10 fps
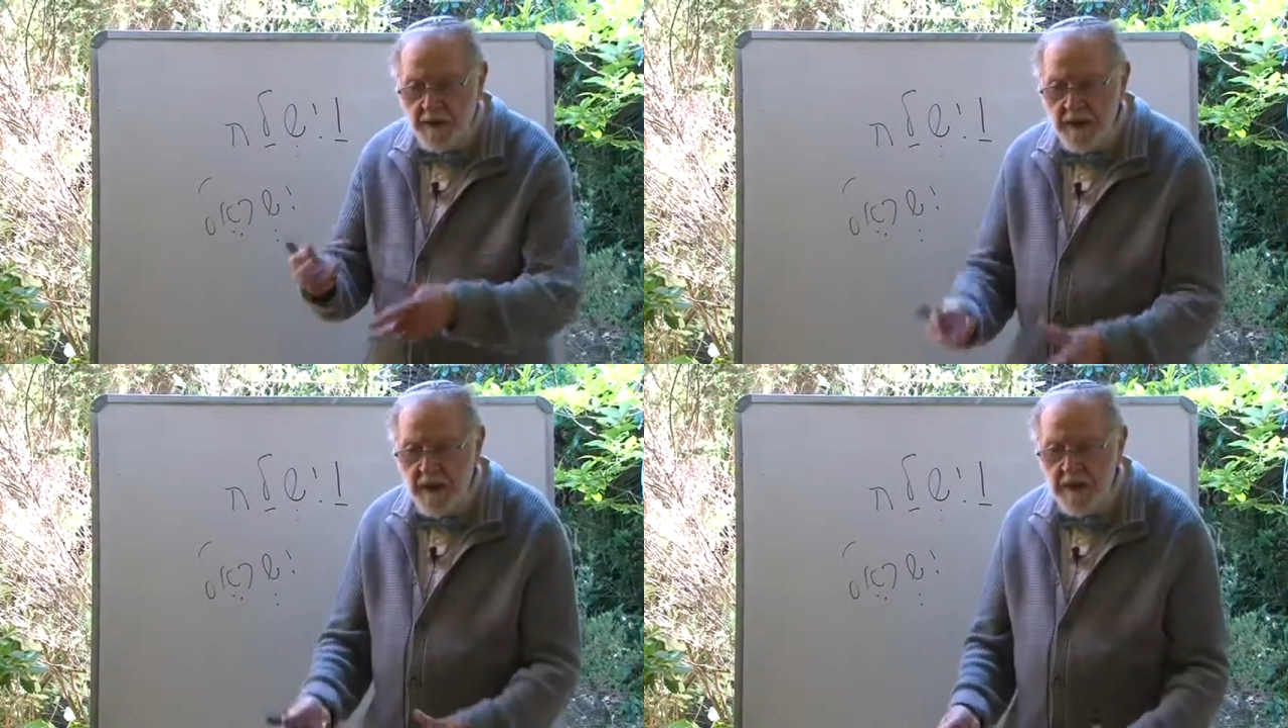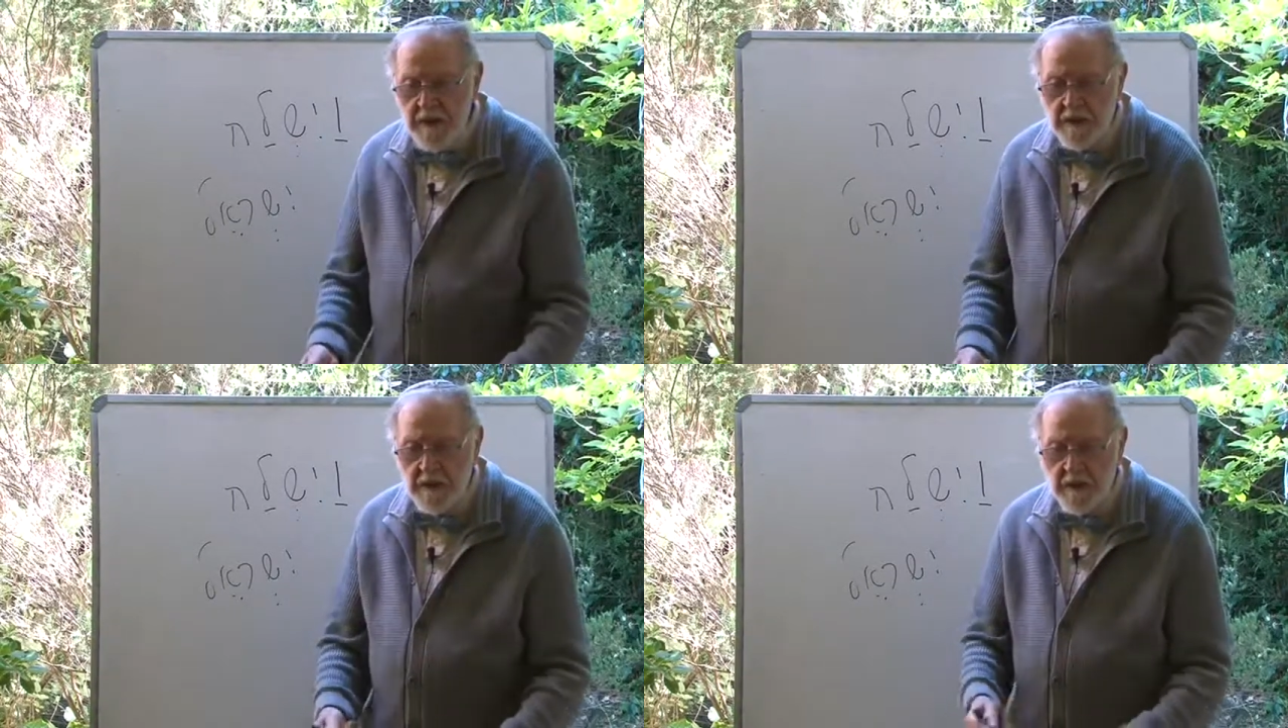the
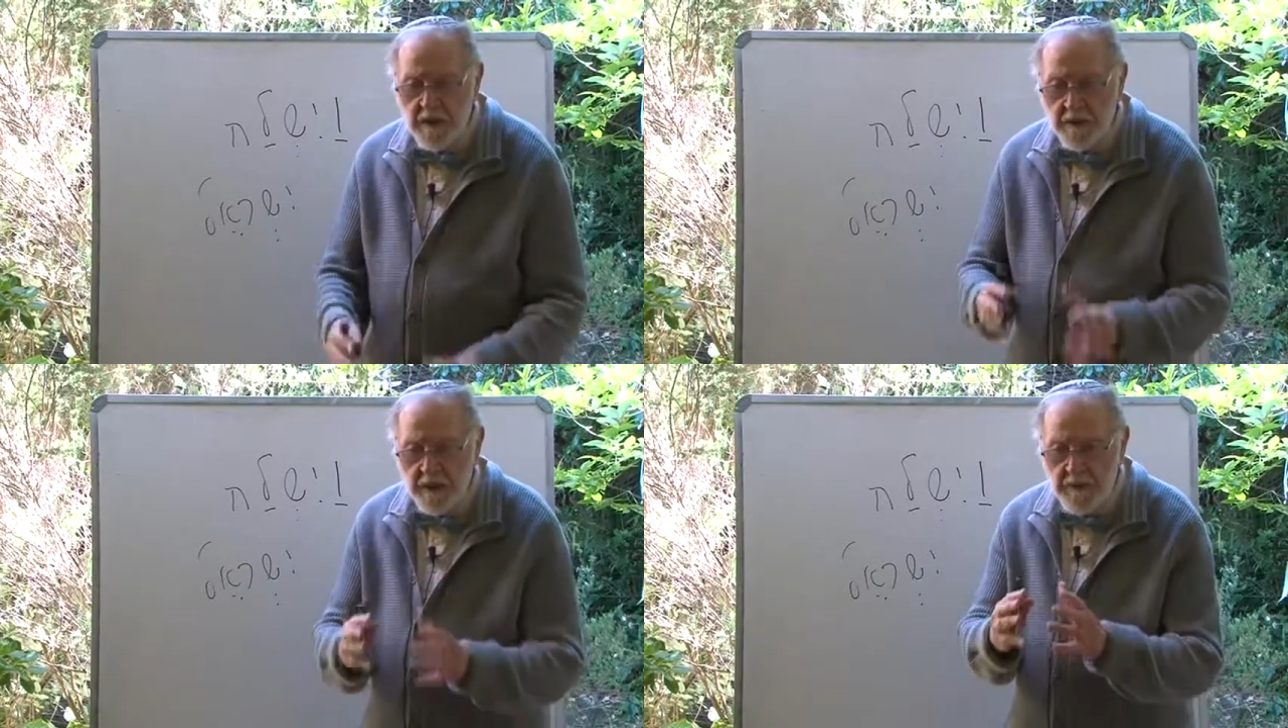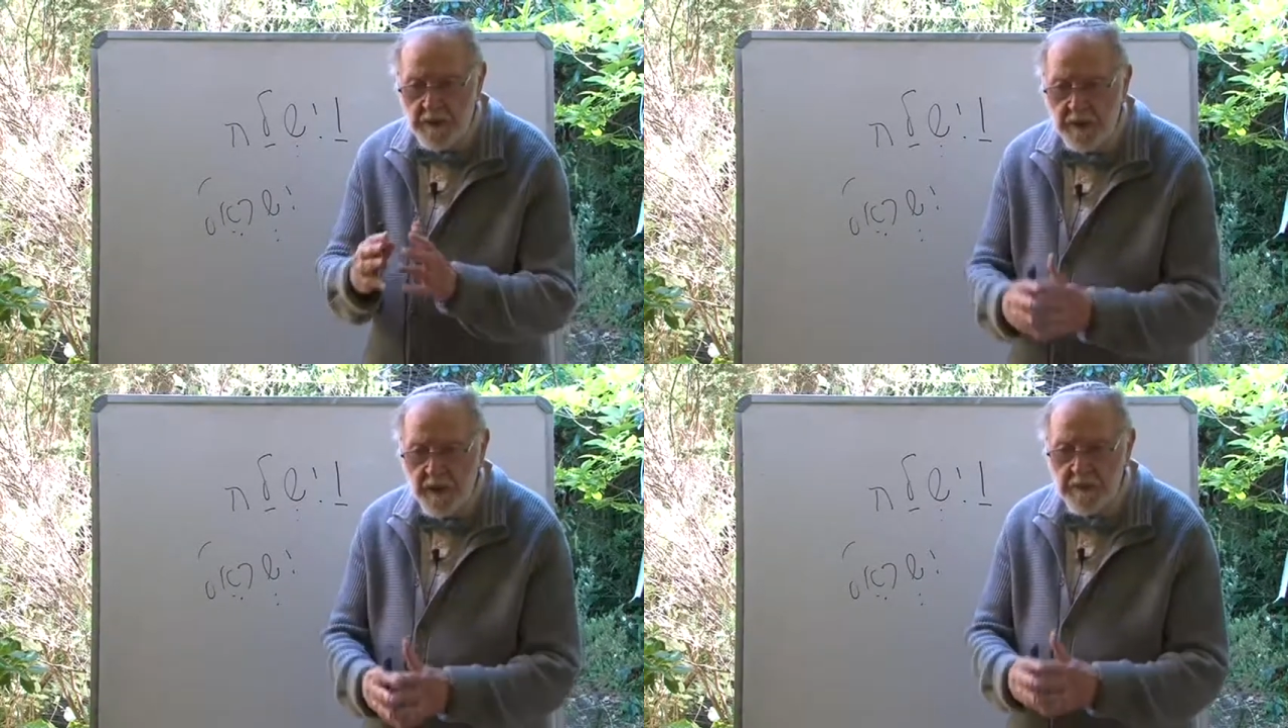end, they
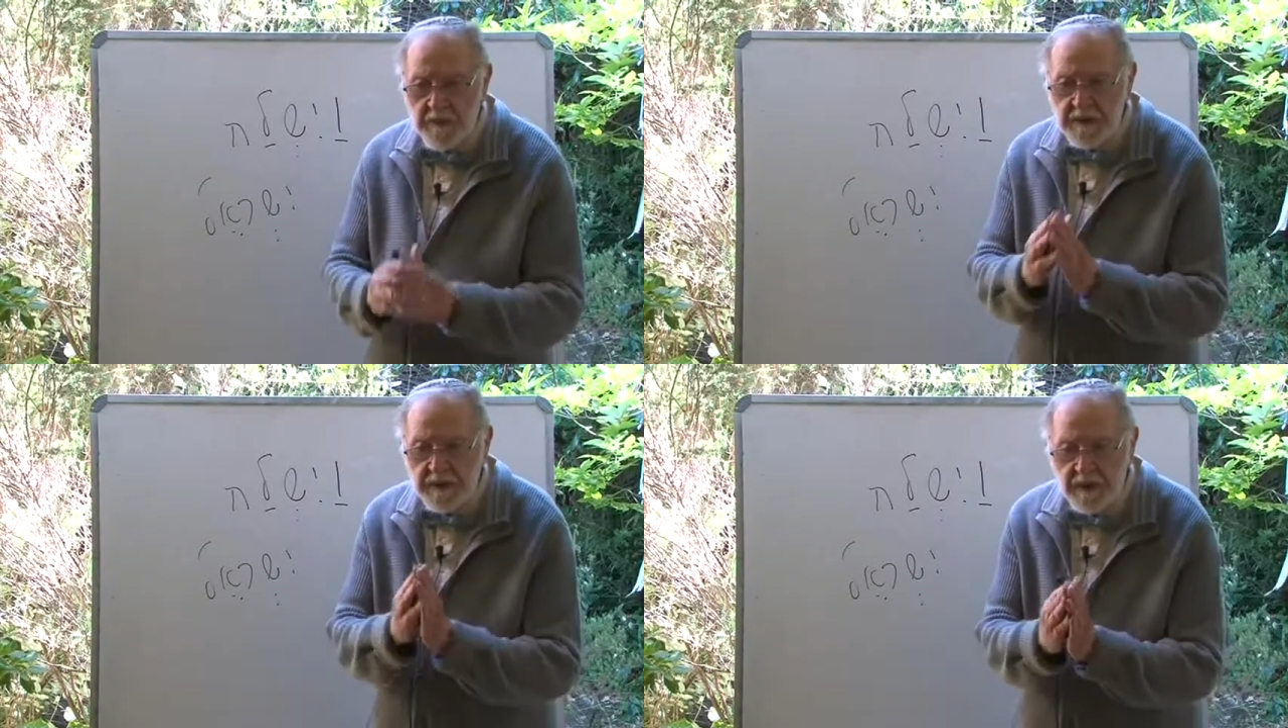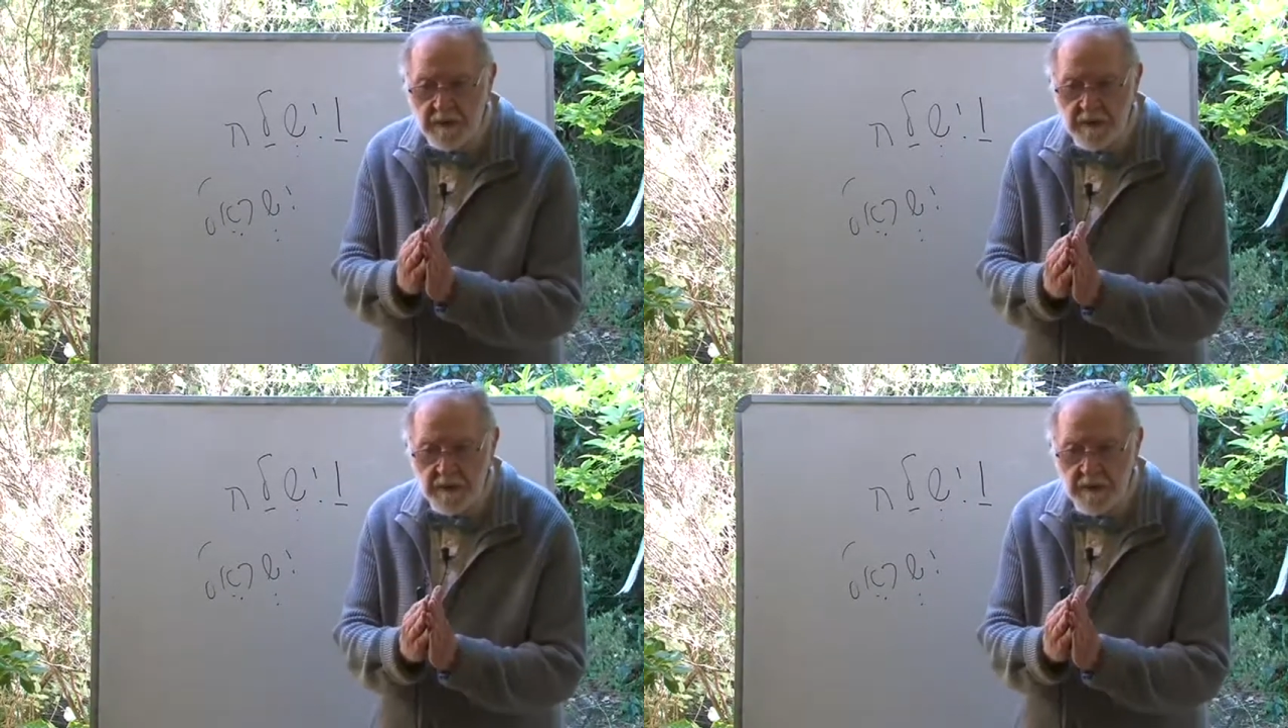become settled.